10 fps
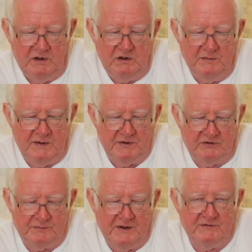You may be
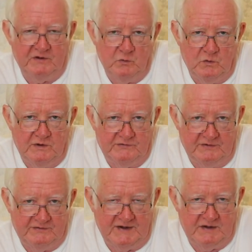expecting the worst
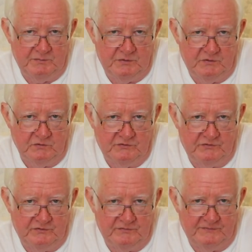and taking
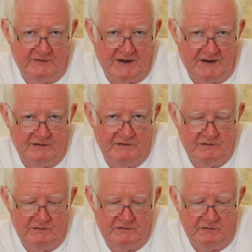precautions for that
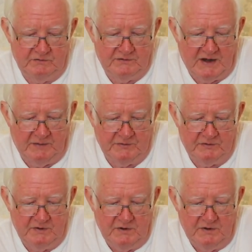to happen.